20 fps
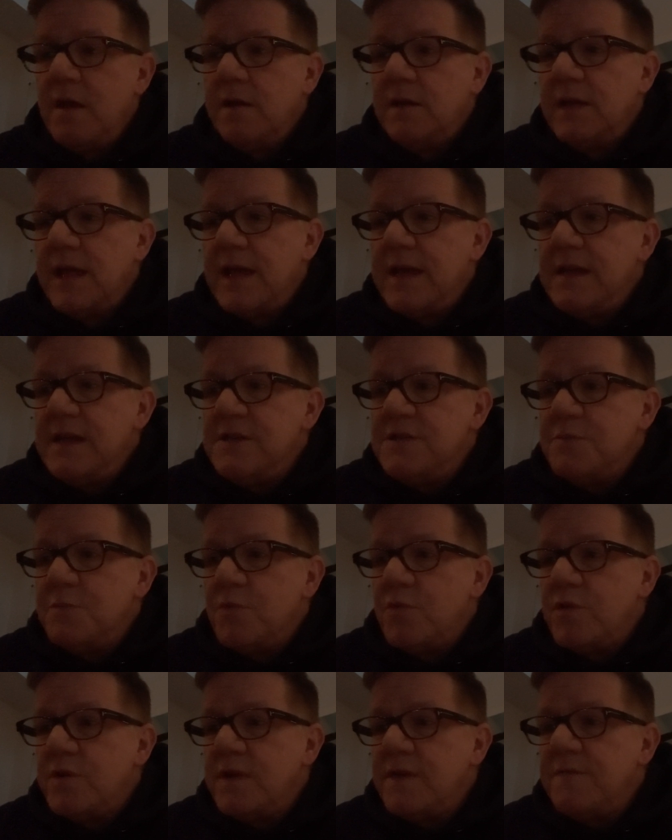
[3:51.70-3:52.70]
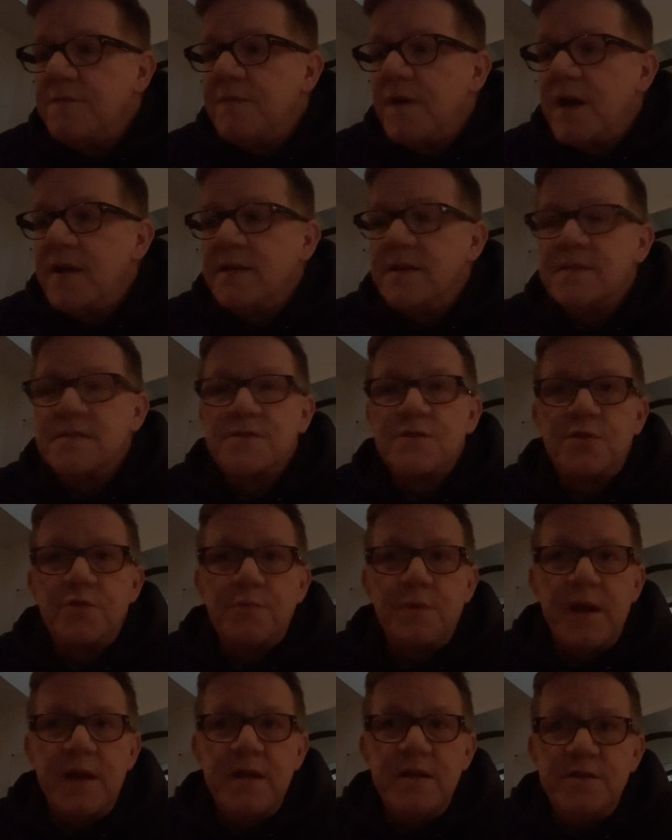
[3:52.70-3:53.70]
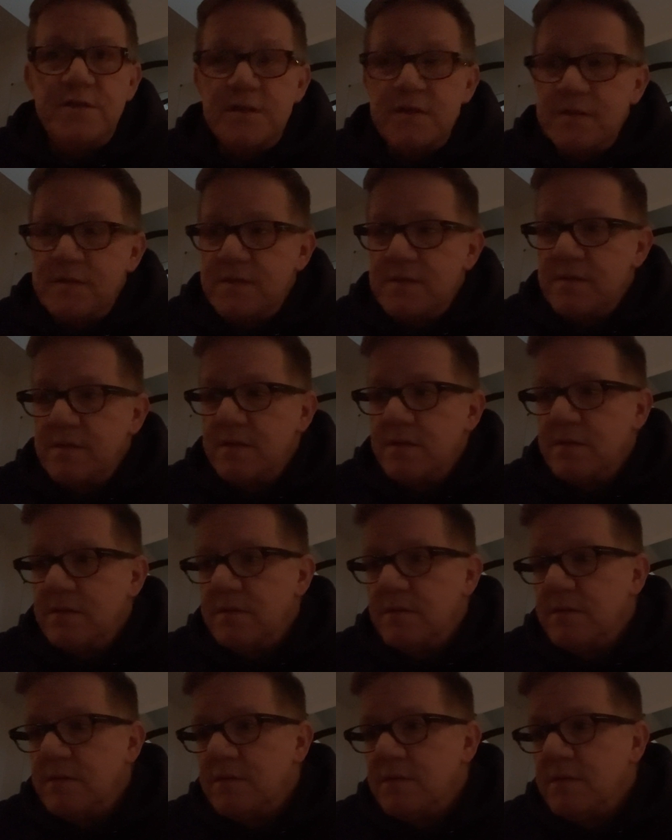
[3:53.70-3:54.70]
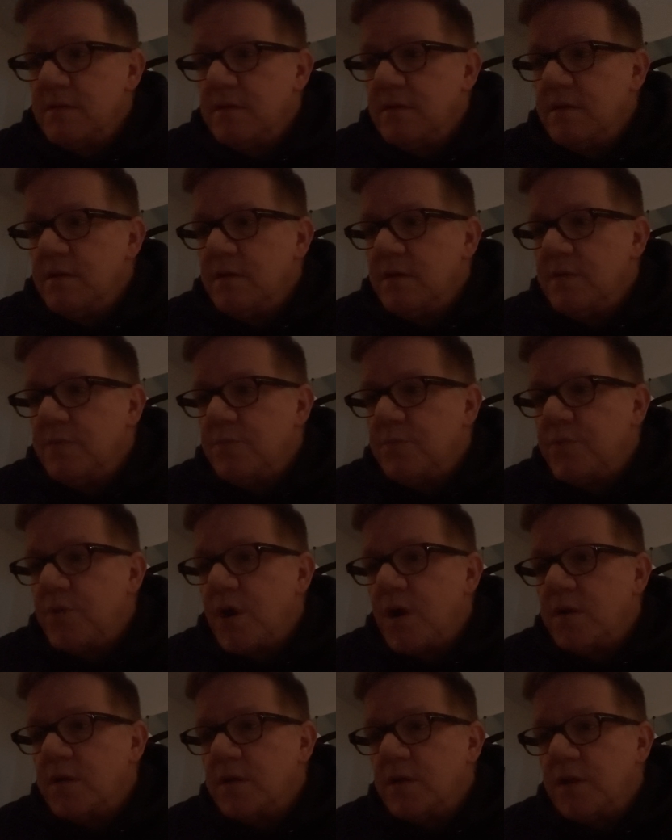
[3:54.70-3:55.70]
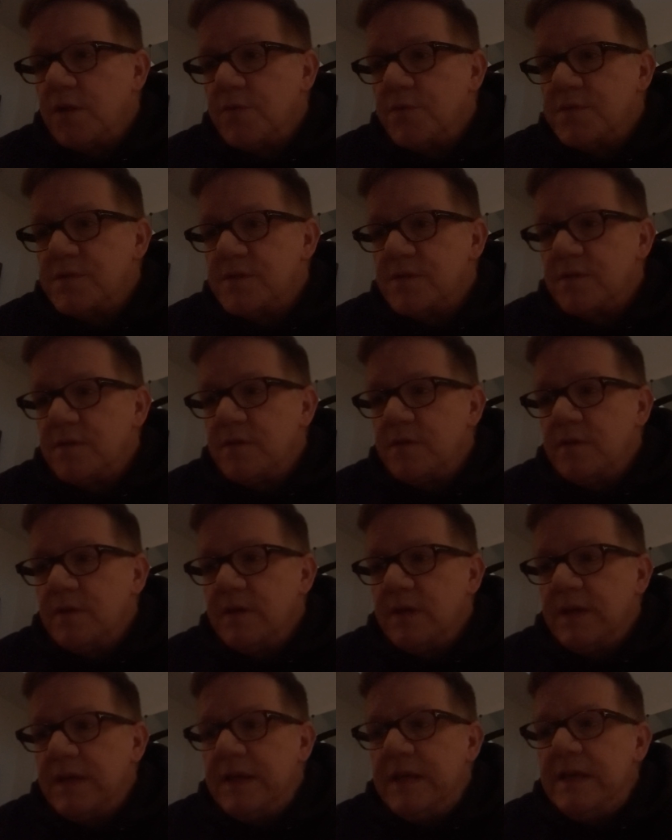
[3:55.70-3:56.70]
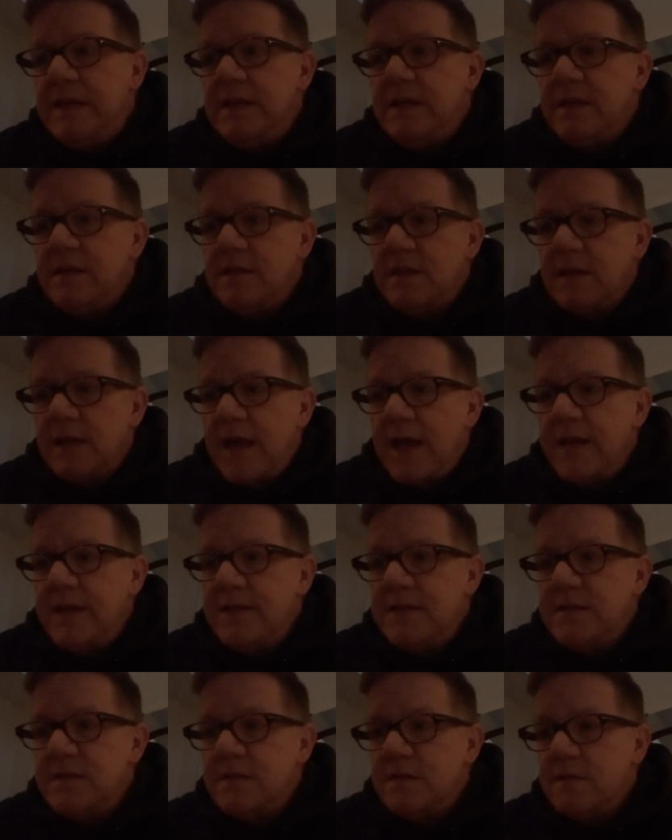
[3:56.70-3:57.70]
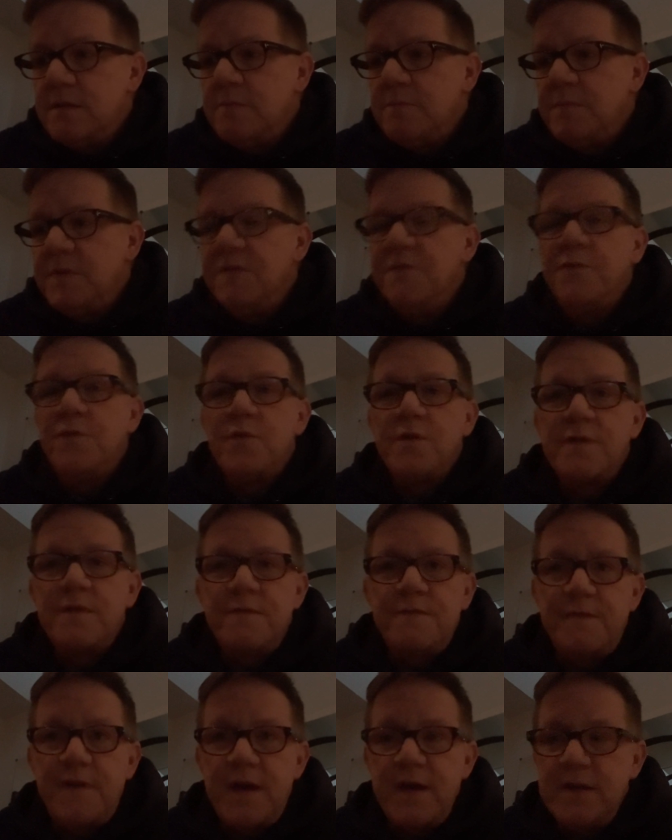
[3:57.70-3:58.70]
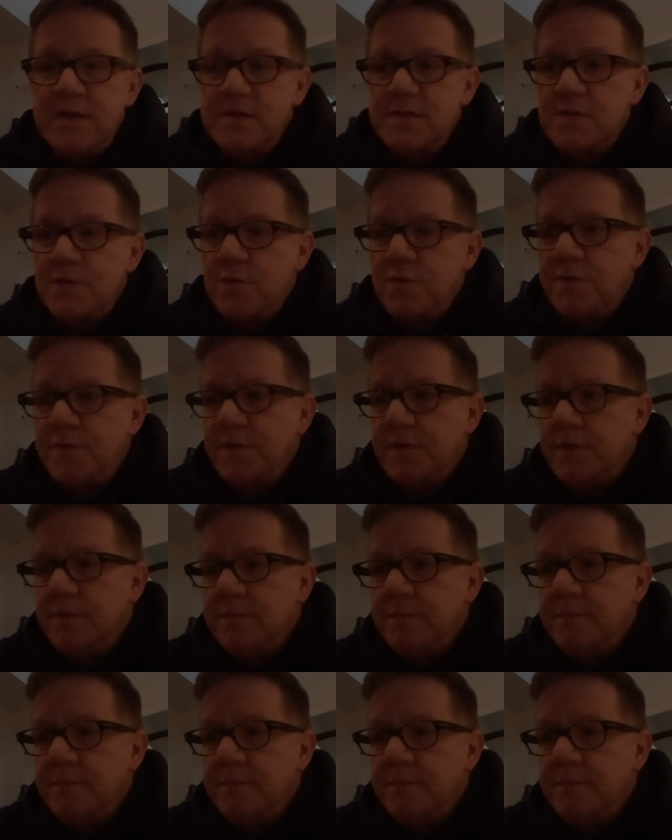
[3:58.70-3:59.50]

Let each morning find us courageous, brought closer, heeding the light before the fight is over.